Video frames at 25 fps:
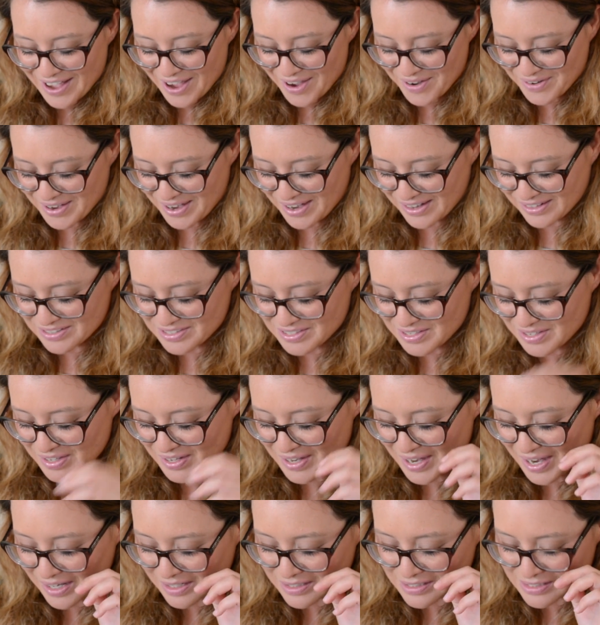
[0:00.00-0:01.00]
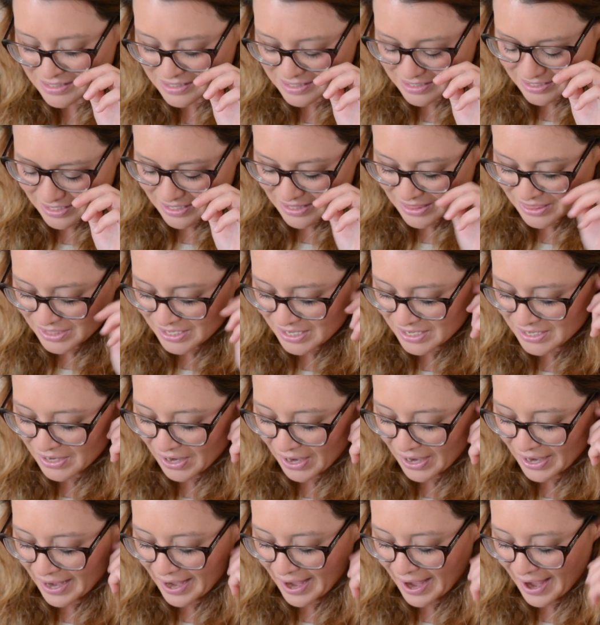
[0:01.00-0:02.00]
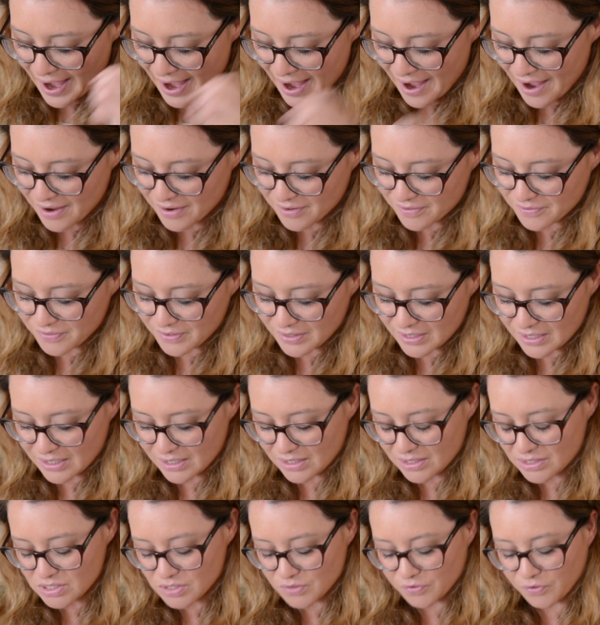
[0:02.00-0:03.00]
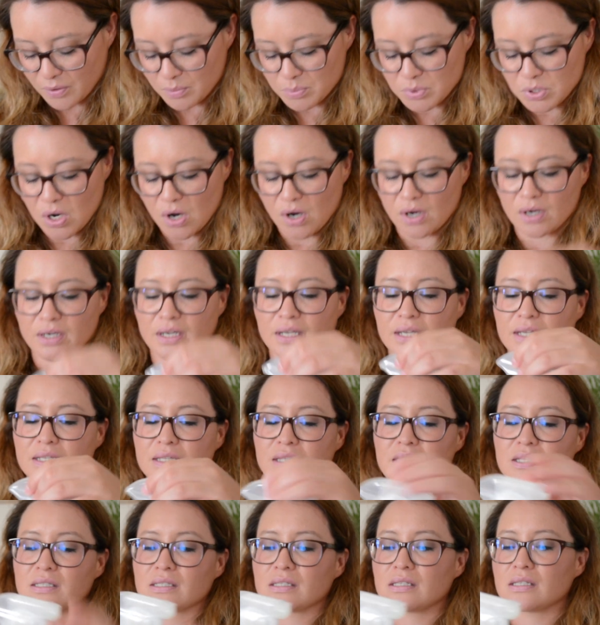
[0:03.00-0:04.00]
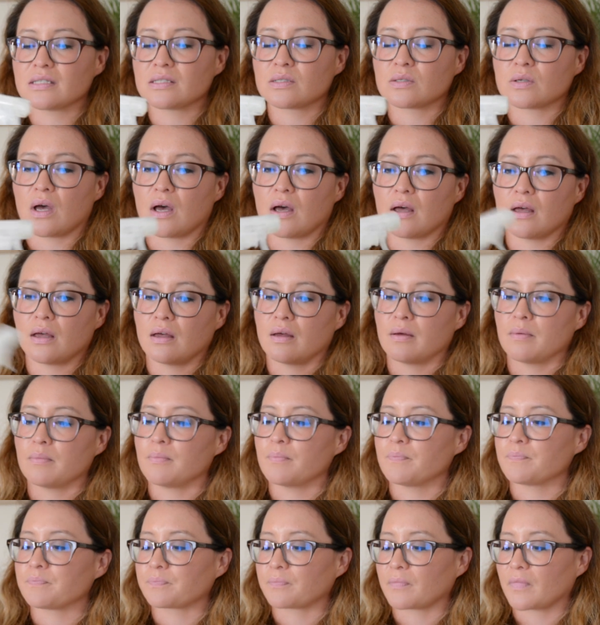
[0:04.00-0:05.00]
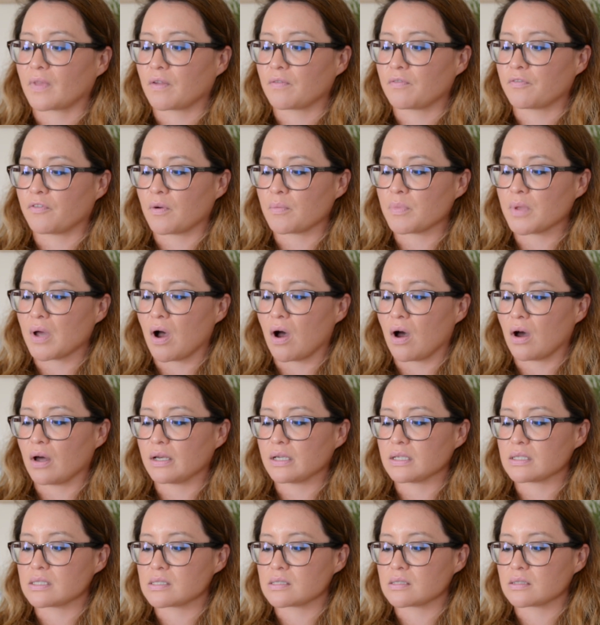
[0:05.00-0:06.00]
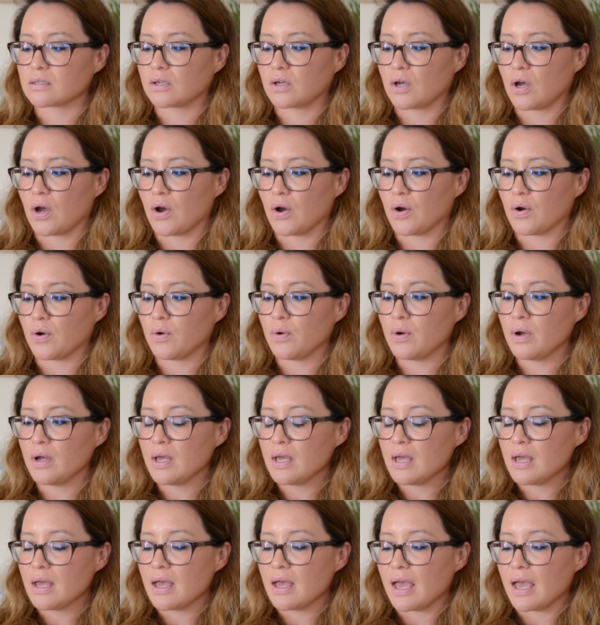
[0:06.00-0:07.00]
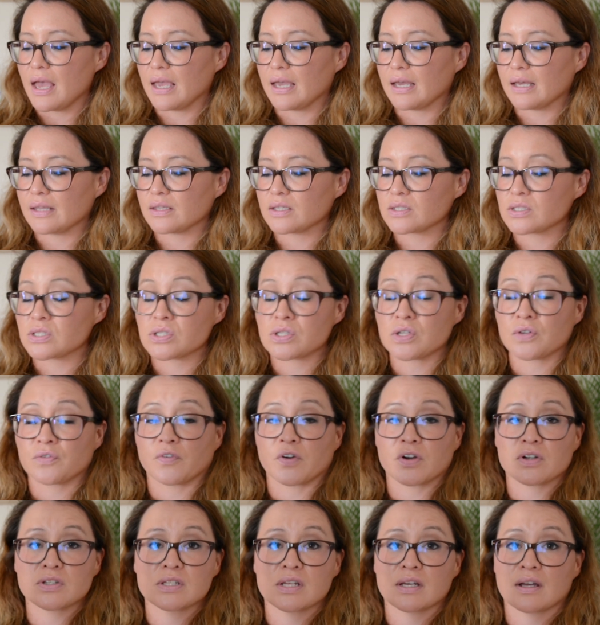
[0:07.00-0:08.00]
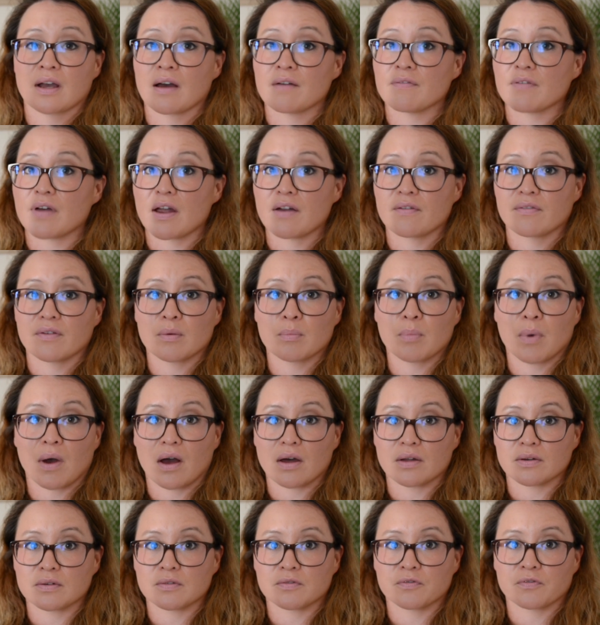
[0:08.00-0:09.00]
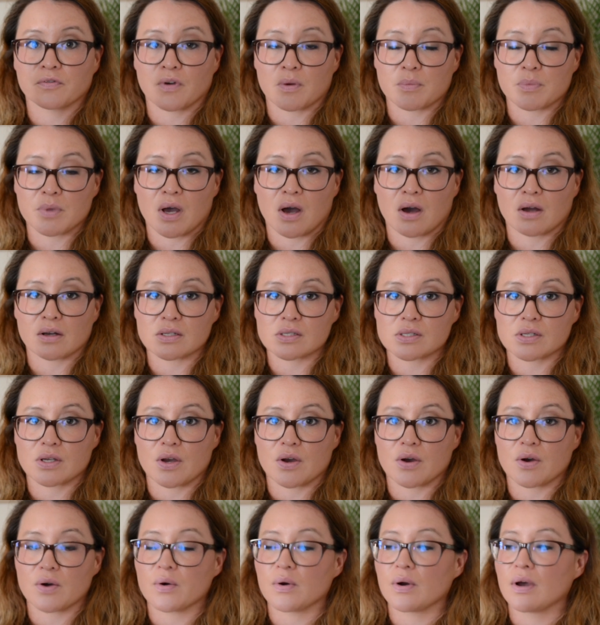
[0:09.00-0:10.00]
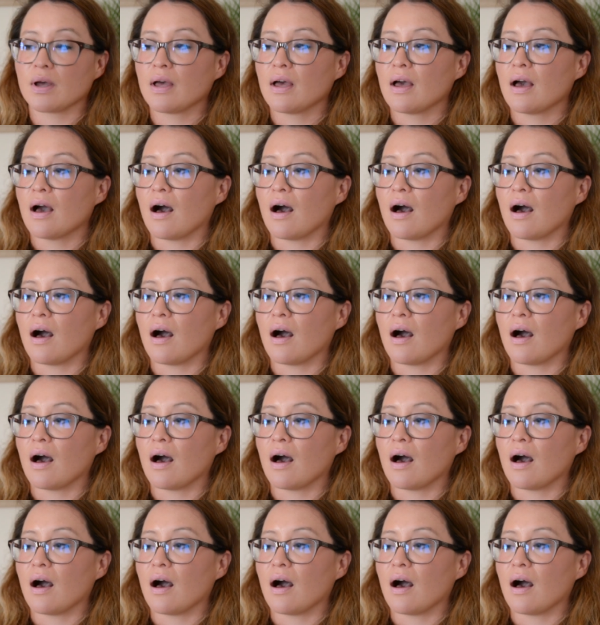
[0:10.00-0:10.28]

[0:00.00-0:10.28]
Okay, so the next thing I have is from Target. This is um, from the Honest Co., and this is the first thing I've ever bought from the Honest Co.